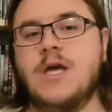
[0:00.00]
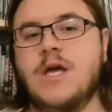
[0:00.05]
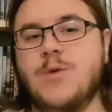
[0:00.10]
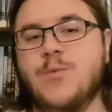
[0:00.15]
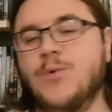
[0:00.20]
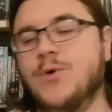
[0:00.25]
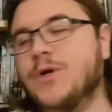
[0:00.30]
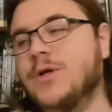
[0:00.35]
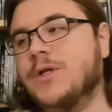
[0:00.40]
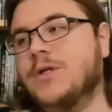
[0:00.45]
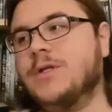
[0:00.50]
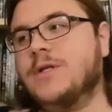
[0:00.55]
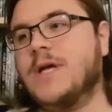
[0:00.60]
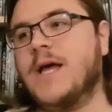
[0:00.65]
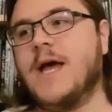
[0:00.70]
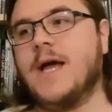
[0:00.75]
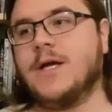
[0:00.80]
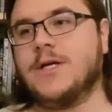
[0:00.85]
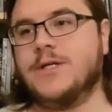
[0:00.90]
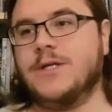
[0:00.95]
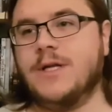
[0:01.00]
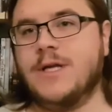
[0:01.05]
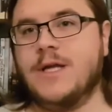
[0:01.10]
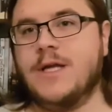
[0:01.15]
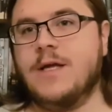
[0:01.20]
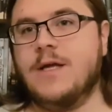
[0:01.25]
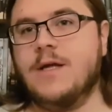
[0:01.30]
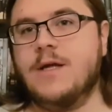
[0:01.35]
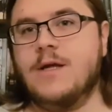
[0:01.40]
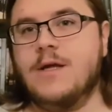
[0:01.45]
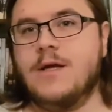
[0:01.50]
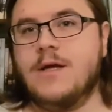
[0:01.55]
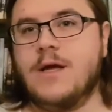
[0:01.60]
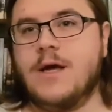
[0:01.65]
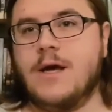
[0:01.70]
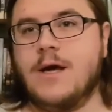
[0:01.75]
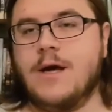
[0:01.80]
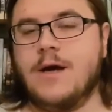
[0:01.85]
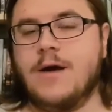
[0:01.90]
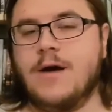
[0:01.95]
he wouldn't actually
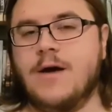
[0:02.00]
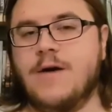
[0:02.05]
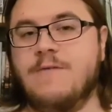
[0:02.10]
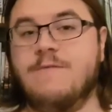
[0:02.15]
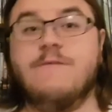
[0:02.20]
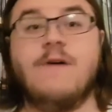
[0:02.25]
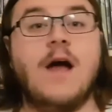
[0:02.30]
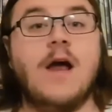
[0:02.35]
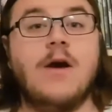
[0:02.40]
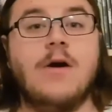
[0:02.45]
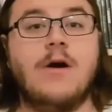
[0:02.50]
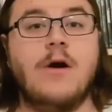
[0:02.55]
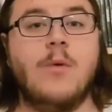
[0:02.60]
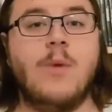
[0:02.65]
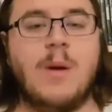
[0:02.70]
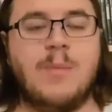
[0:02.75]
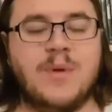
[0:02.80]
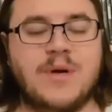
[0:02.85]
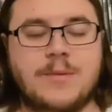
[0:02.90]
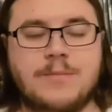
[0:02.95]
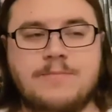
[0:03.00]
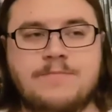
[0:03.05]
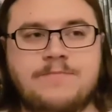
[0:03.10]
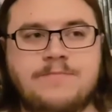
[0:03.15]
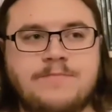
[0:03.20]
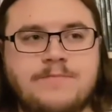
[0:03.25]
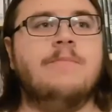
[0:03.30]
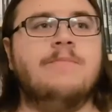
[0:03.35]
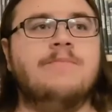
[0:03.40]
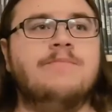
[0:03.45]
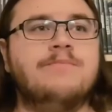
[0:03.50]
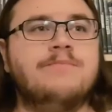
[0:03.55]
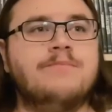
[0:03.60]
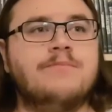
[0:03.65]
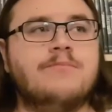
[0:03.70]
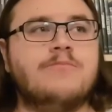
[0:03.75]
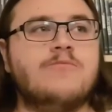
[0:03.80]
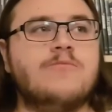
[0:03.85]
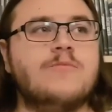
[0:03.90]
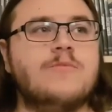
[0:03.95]
uh, fire a weapon.
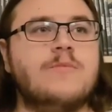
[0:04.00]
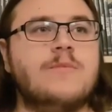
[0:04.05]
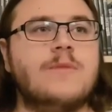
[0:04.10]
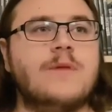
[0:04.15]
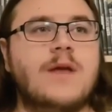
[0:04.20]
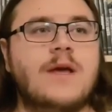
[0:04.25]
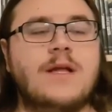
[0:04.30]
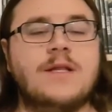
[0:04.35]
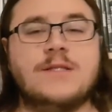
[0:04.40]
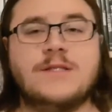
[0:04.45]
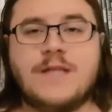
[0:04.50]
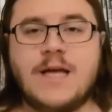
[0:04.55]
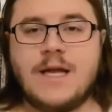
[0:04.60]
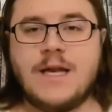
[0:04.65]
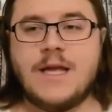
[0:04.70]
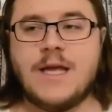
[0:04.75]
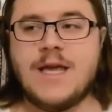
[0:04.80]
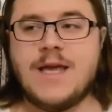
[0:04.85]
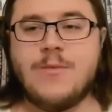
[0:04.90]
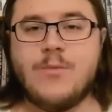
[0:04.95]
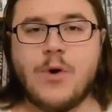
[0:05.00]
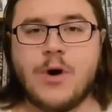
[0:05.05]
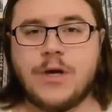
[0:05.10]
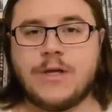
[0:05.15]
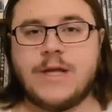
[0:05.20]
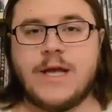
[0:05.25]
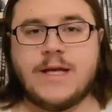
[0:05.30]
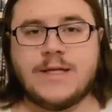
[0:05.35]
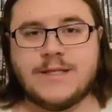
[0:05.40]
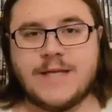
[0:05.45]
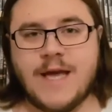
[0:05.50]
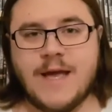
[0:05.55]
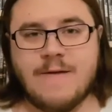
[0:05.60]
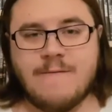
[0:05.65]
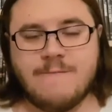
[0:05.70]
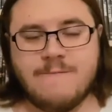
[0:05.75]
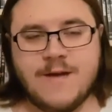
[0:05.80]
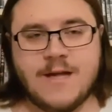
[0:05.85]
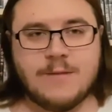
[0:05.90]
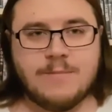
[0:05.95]
Um, instead, he worked as
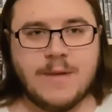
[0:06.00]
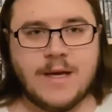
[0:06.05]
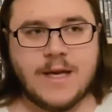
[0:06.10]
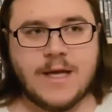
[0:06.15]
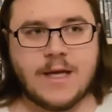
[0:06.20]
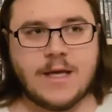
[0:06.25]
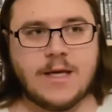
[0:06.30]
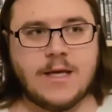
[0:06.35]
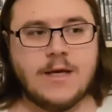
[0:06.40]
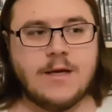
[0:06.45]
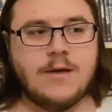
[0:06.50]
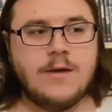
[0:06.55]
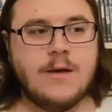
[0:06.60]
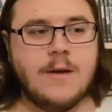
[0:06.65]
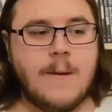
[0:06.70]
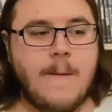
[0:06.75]
a field medic